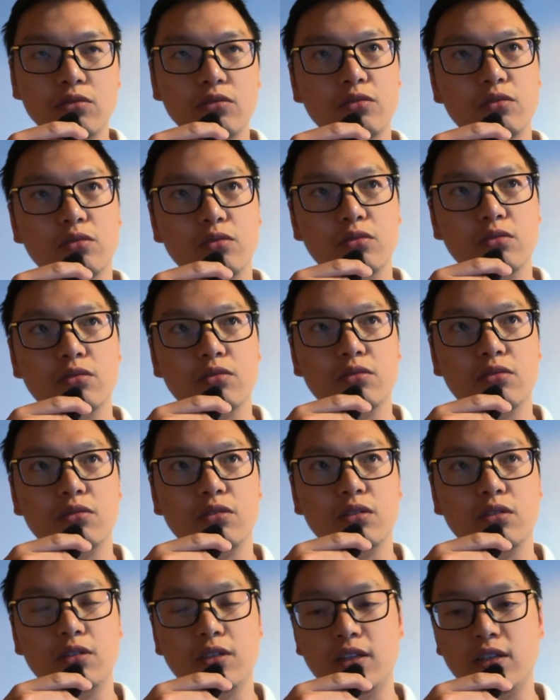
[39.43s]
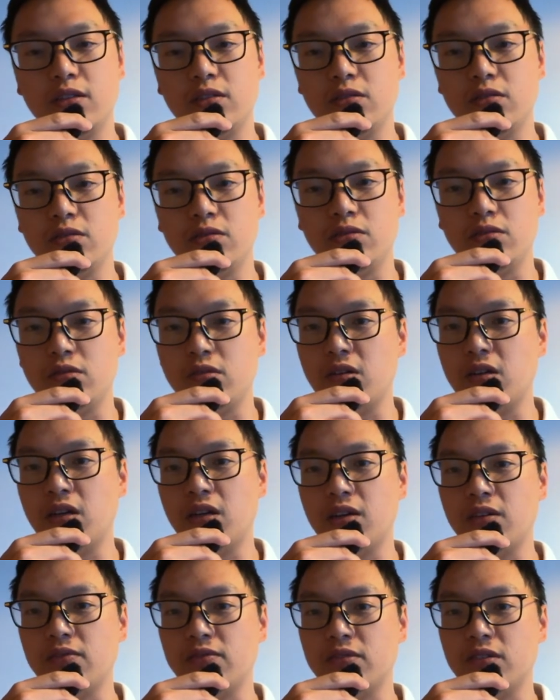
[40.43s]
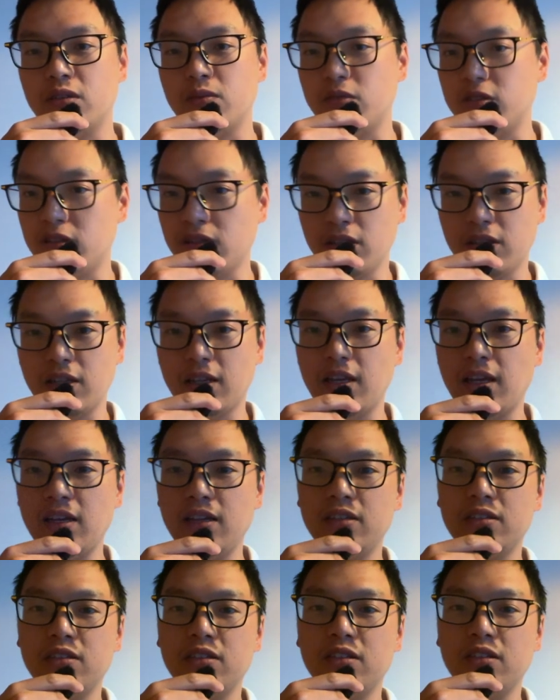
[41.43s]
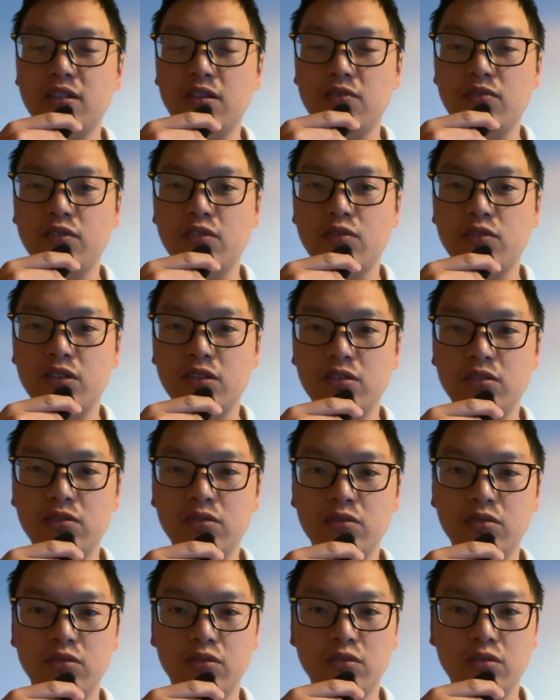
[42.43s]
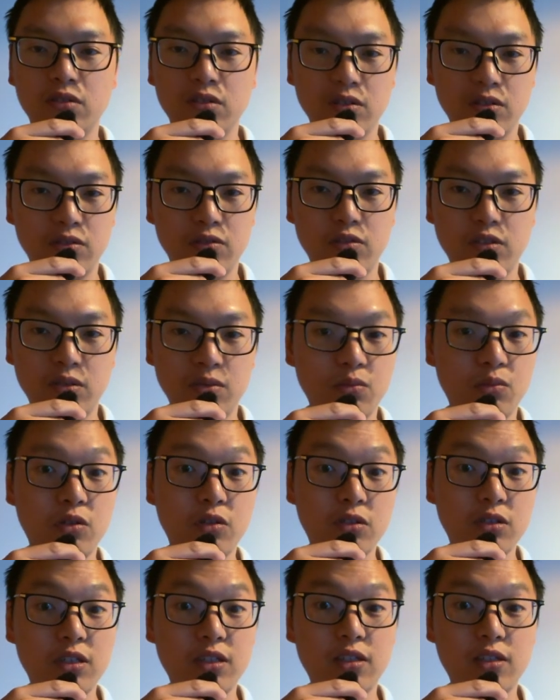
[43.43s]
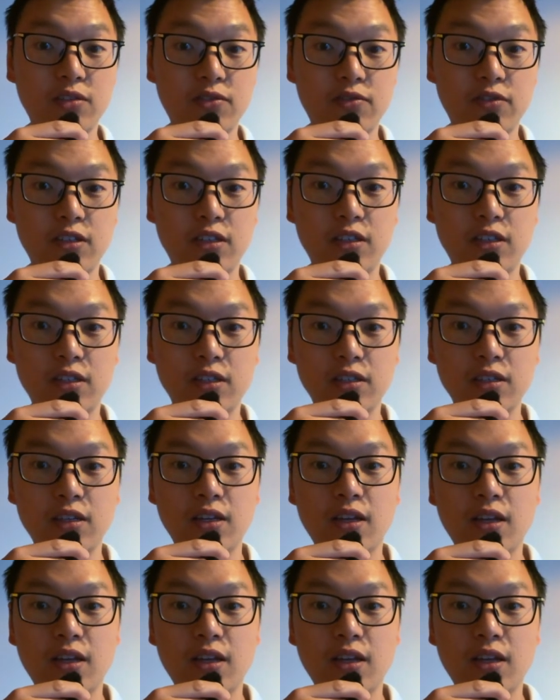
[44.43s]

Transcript: So you need to have some authentication if you want to use it more than the free tier.